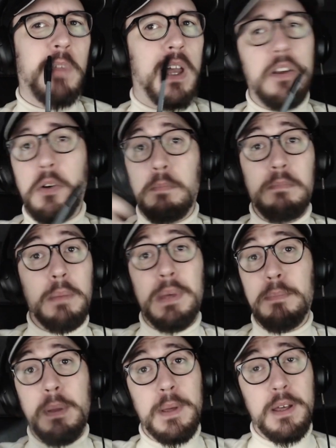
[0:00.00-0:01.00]
I don't know.
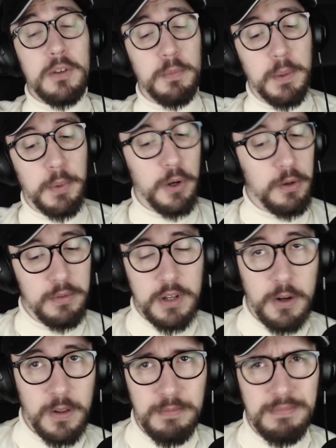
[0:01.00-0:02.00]
Maybe other people aren't